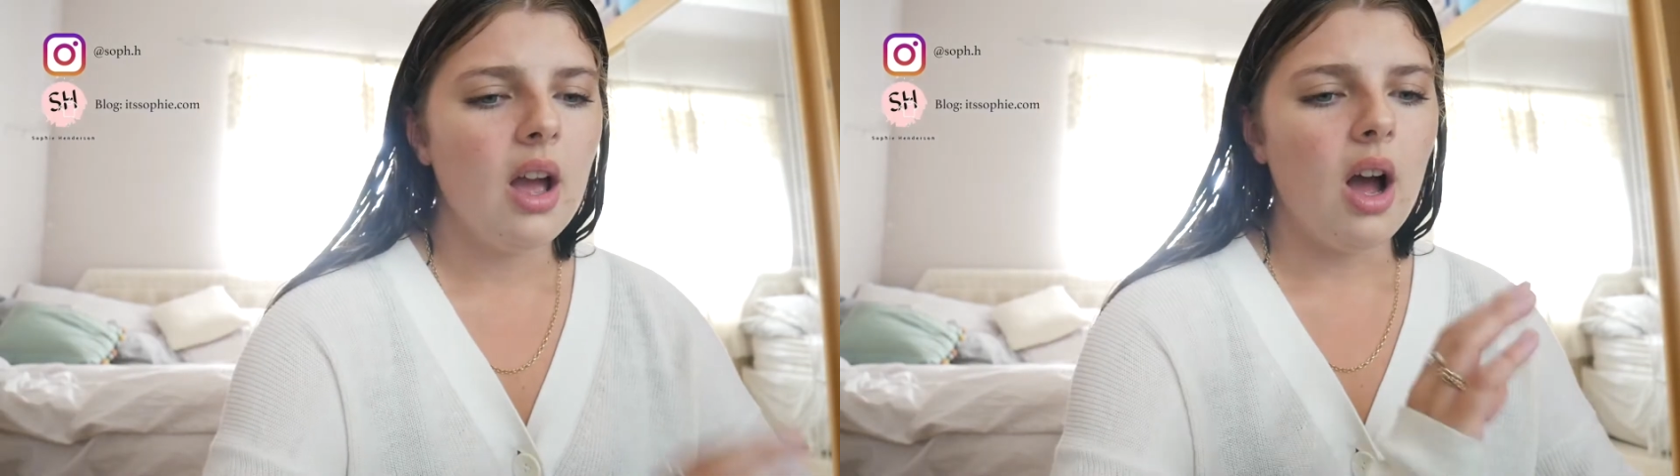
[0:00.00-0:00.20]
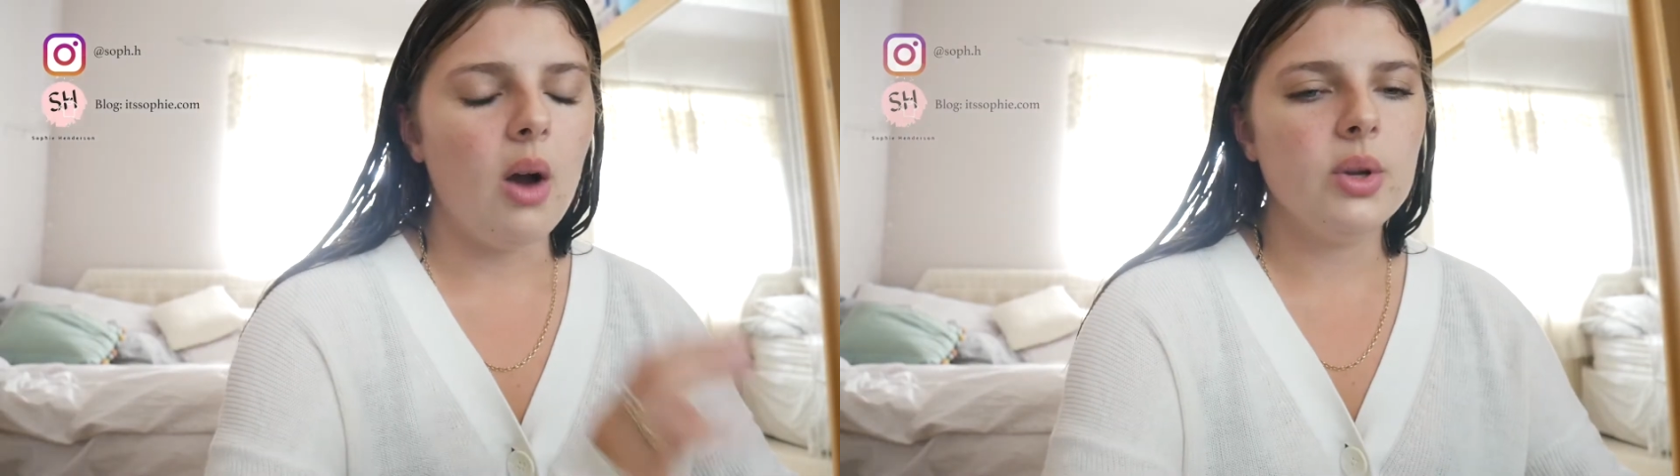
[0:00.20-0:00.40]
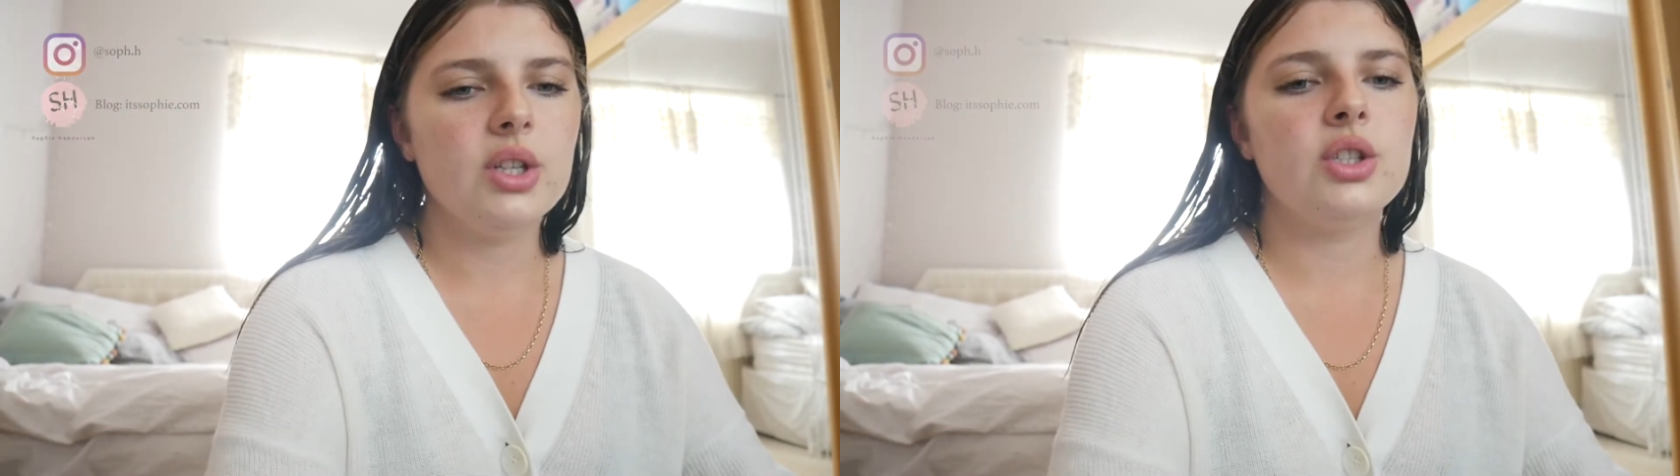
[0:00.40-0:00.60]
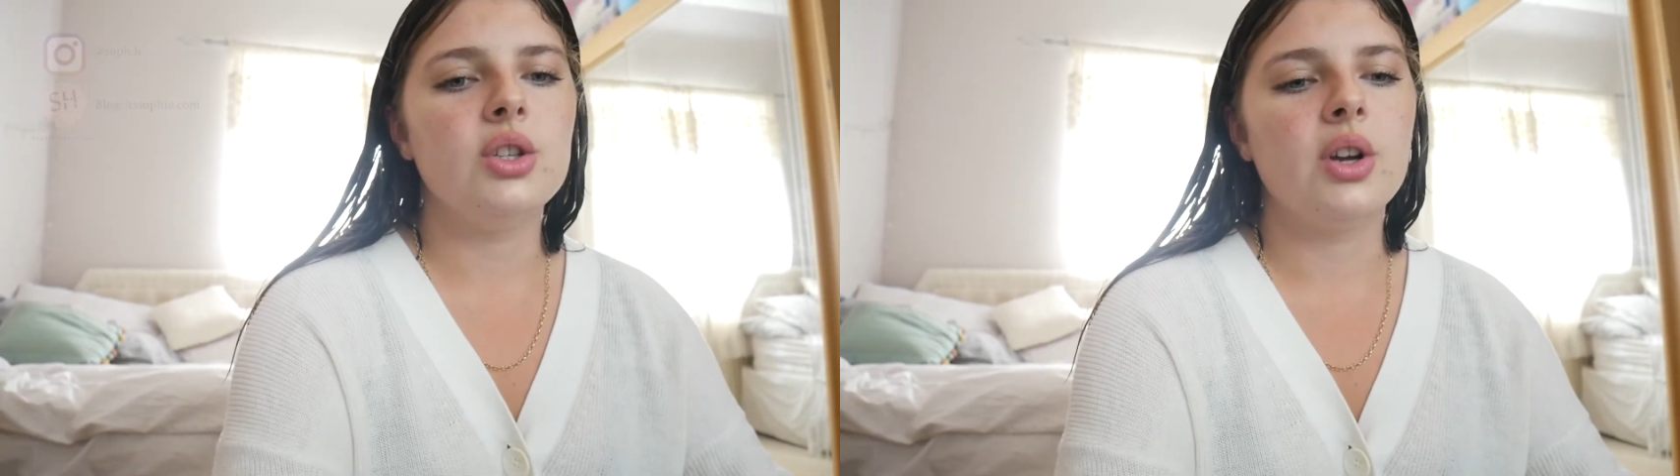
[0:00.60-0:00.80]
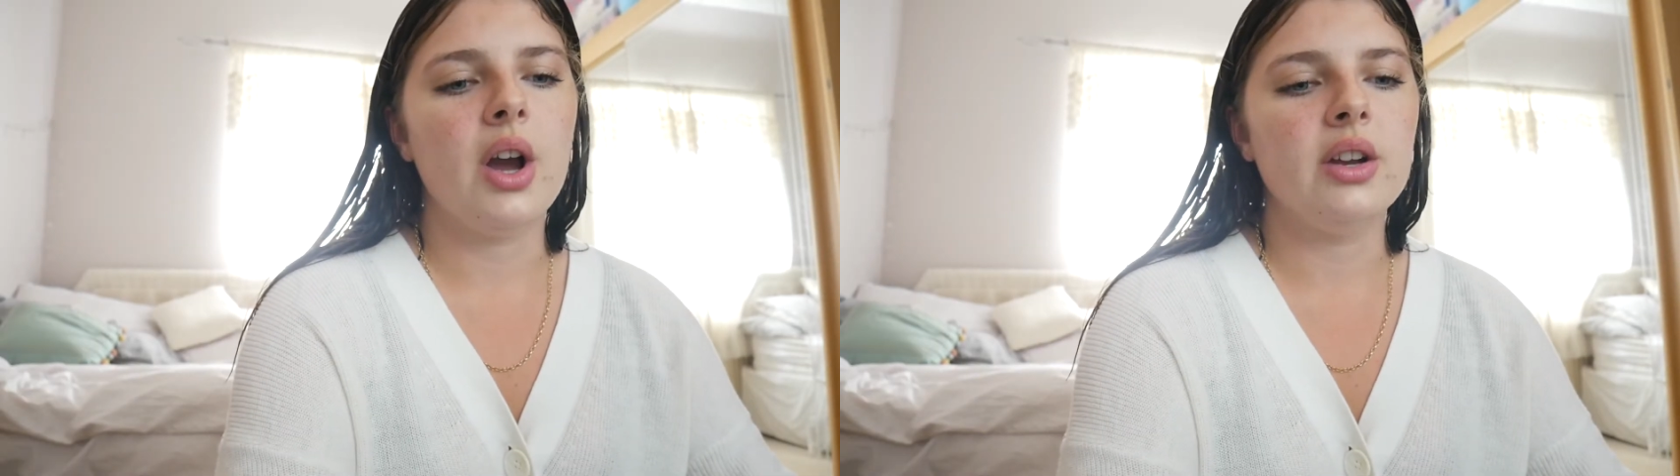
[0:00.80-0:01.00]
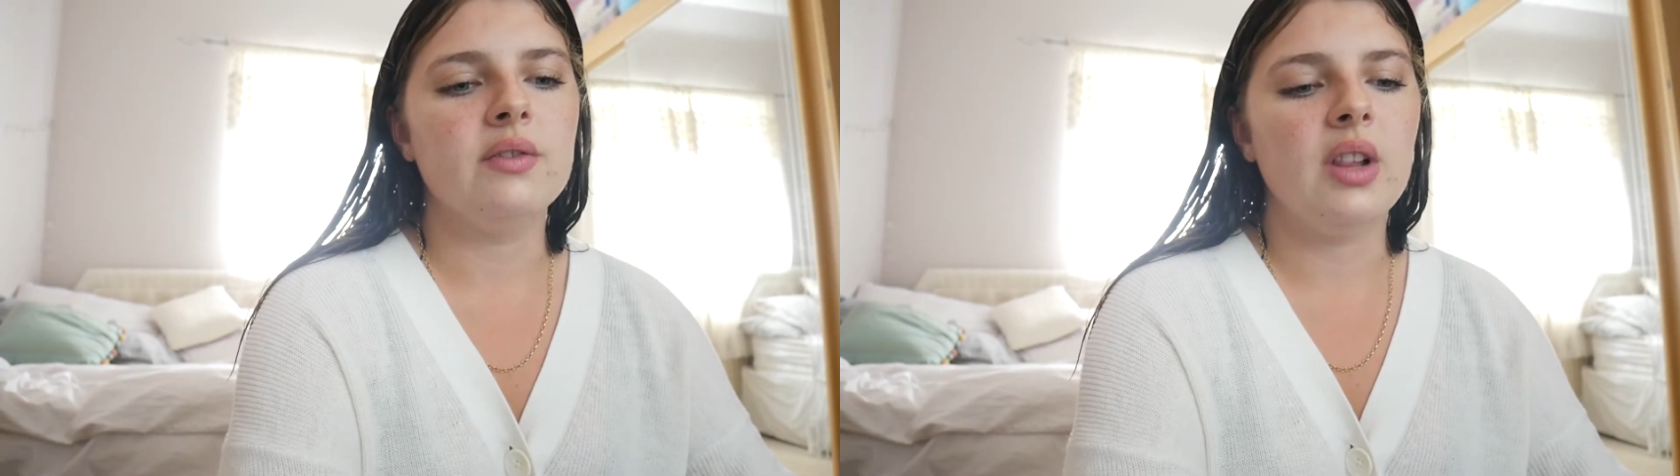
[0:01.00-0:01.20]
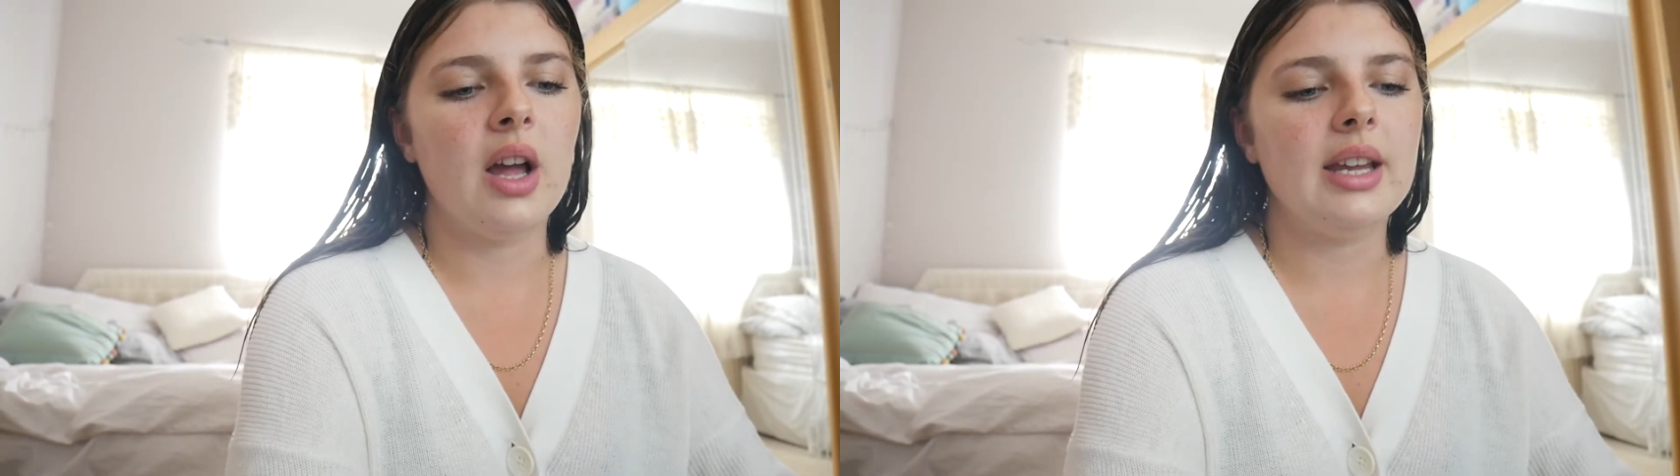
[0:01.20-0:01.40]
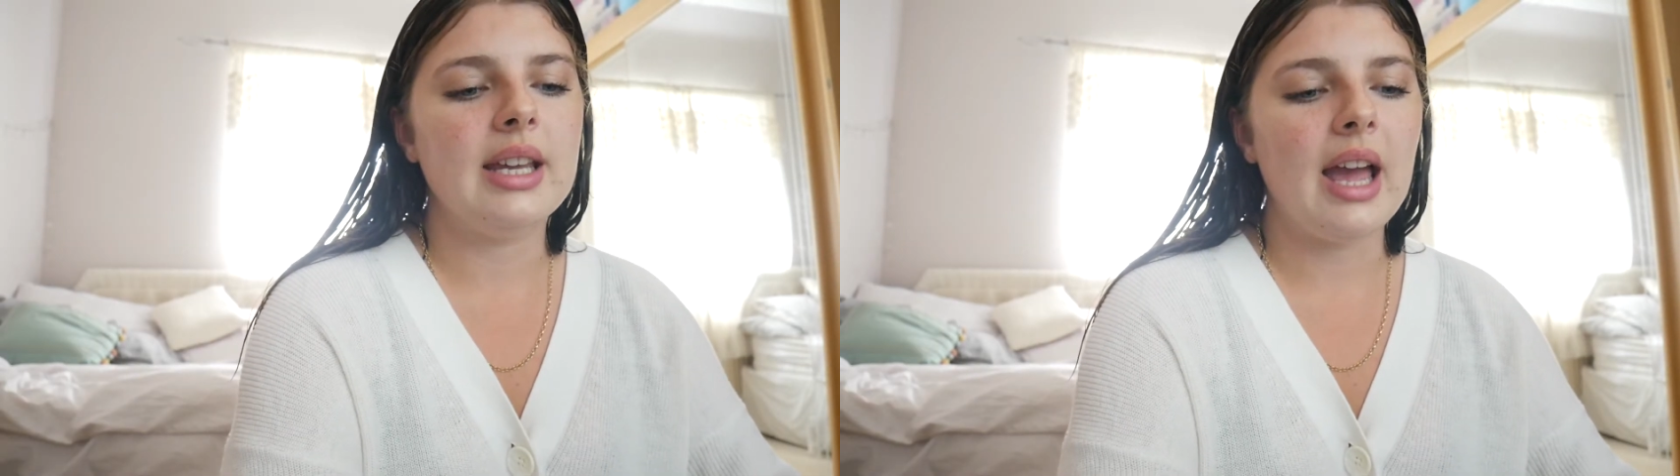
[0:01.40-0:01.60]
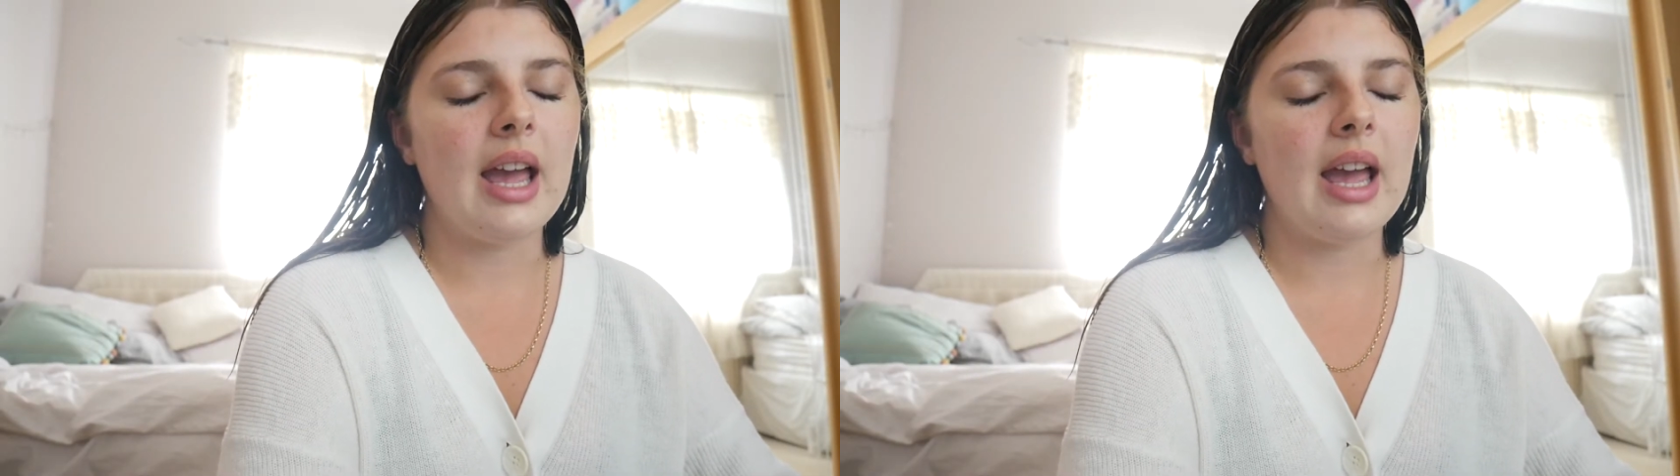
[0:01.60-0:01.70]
I wanted to do kind of like